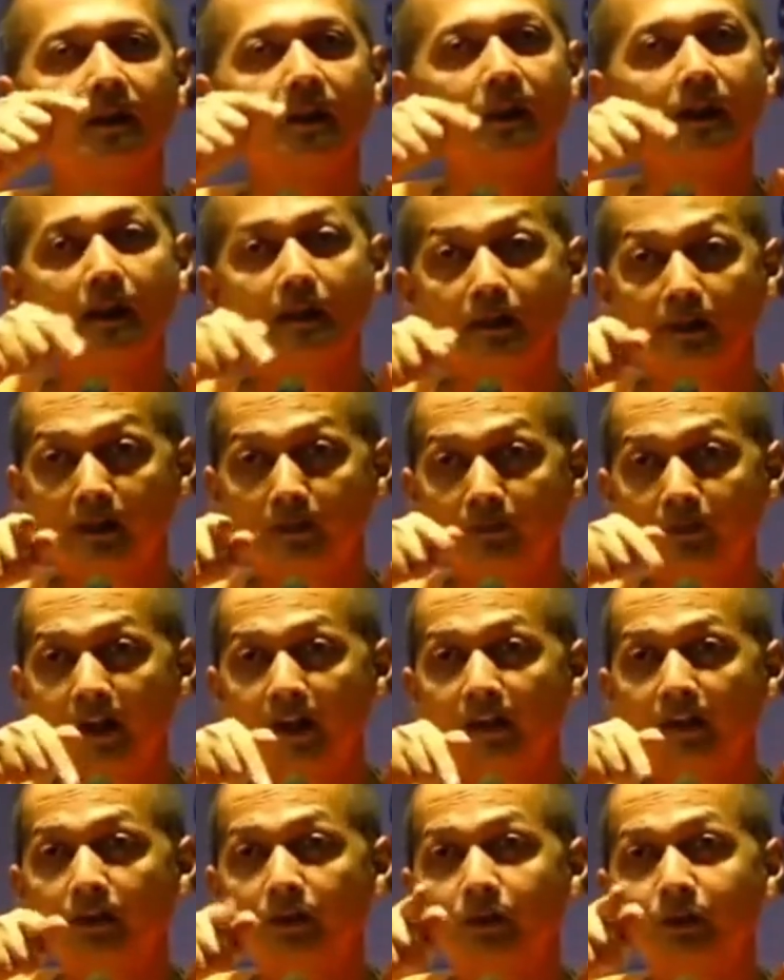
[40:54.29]
He
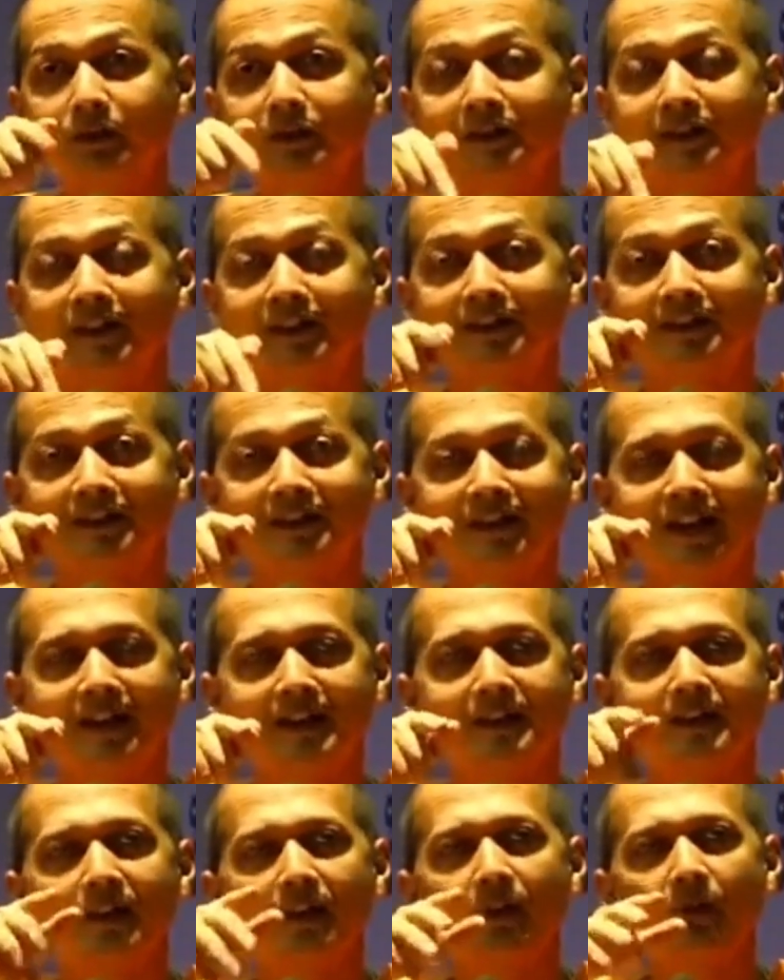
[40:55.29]
went through this
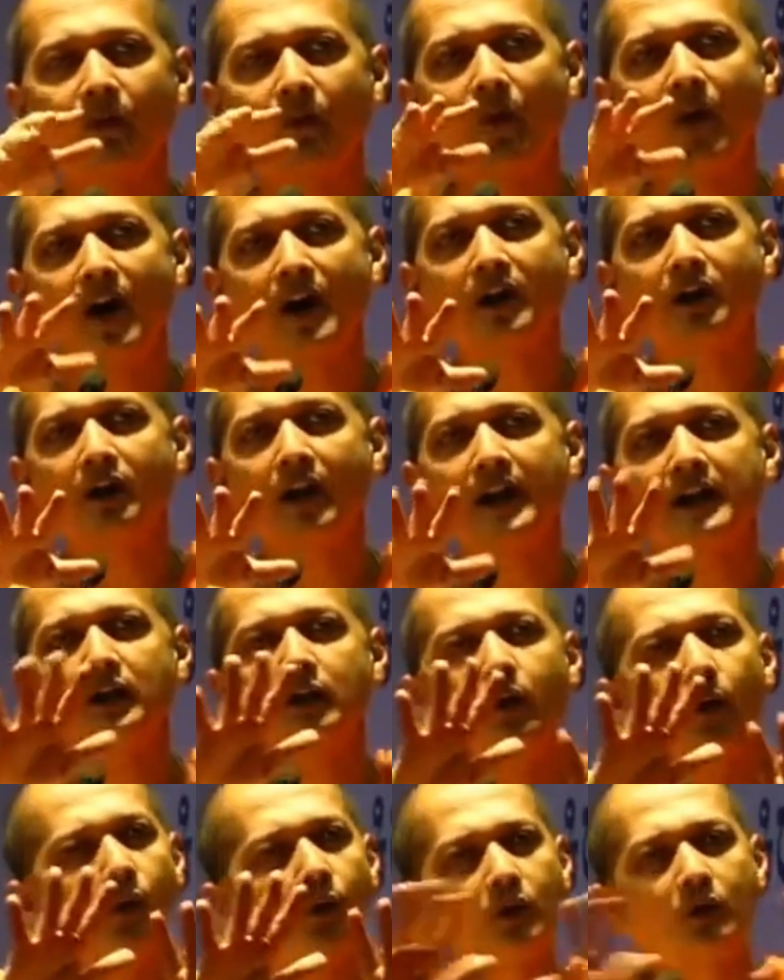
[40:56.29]
exercise. What I
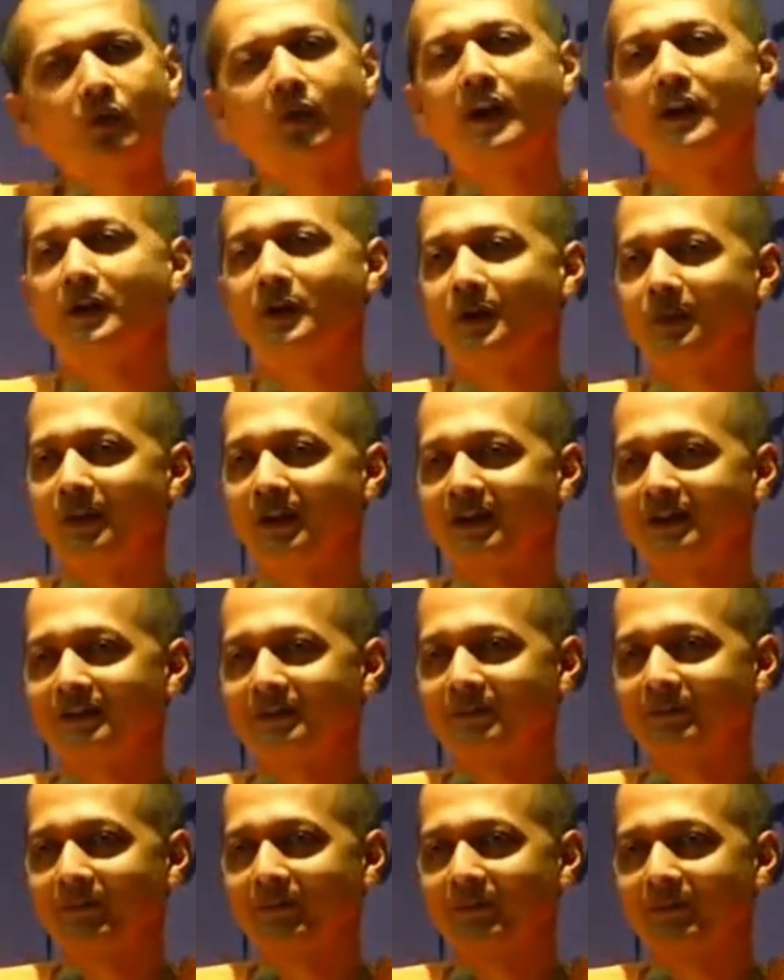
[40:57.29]
don't want to be.
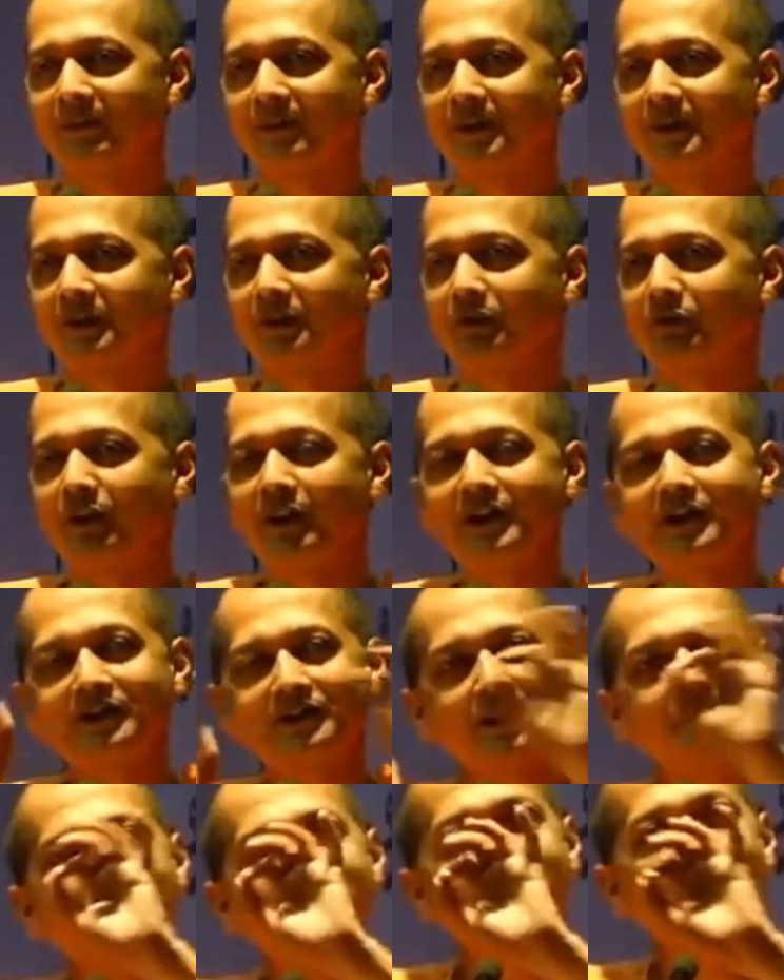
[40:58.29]
So first
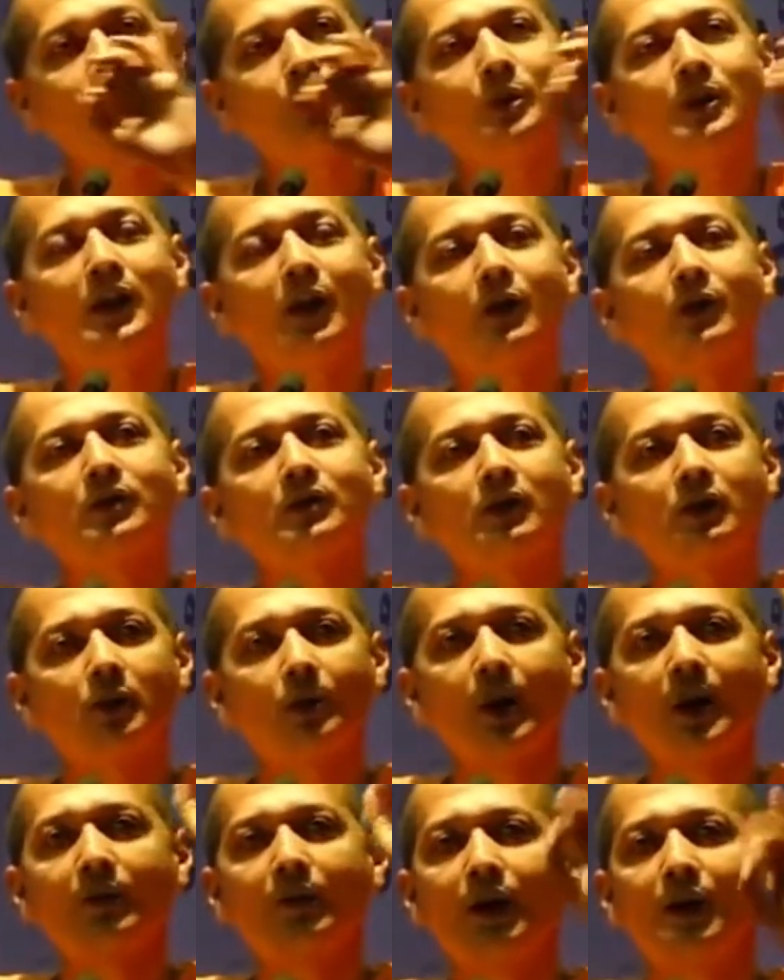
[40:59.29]
thing he ruled out,
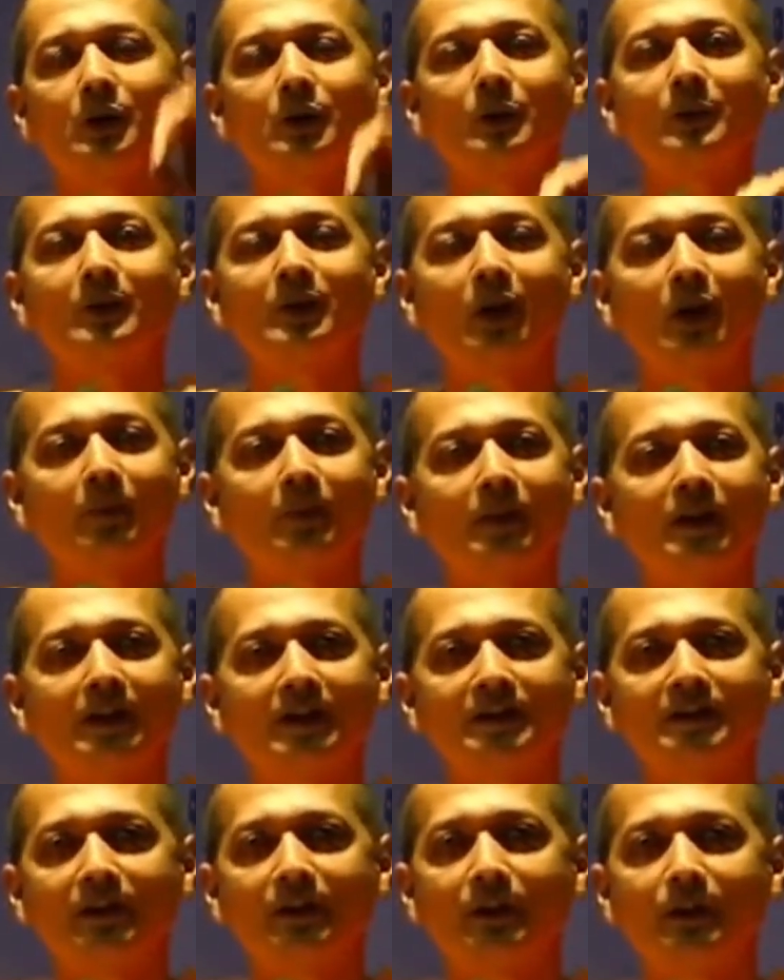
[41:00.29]
do I want to be corporate
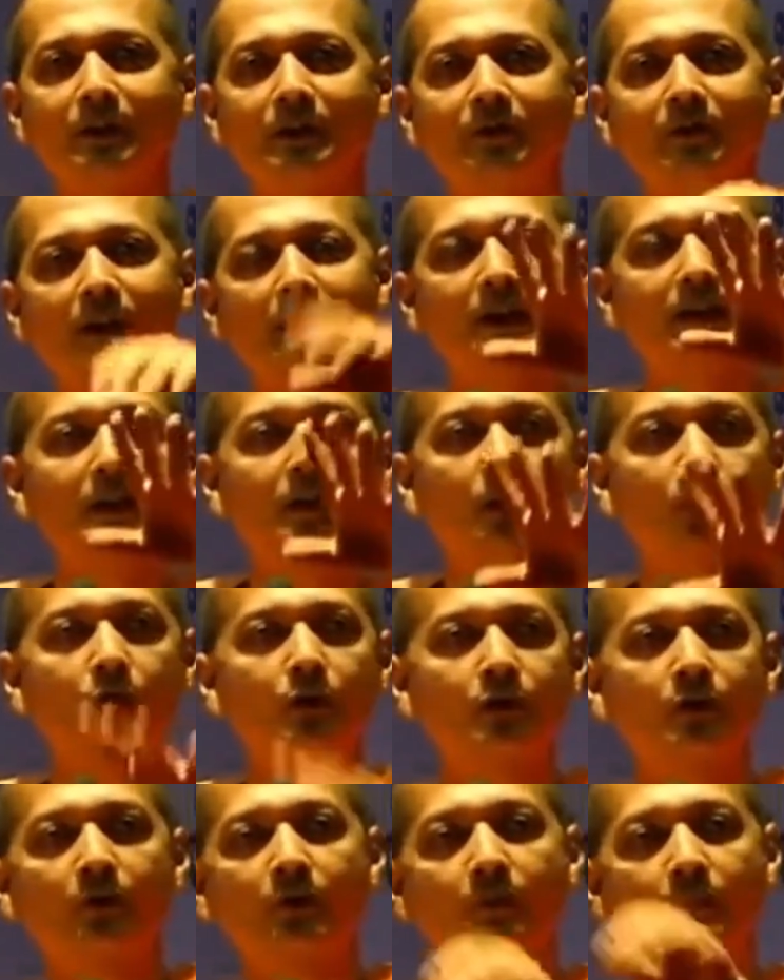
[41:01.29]
executive earning
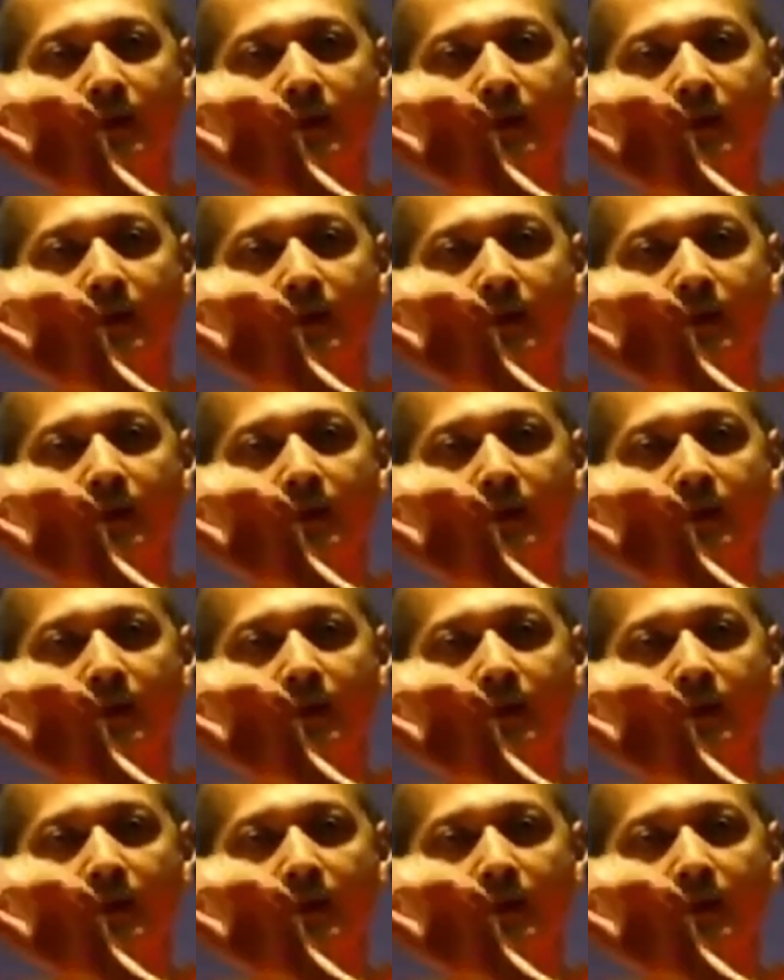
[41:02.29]
crores of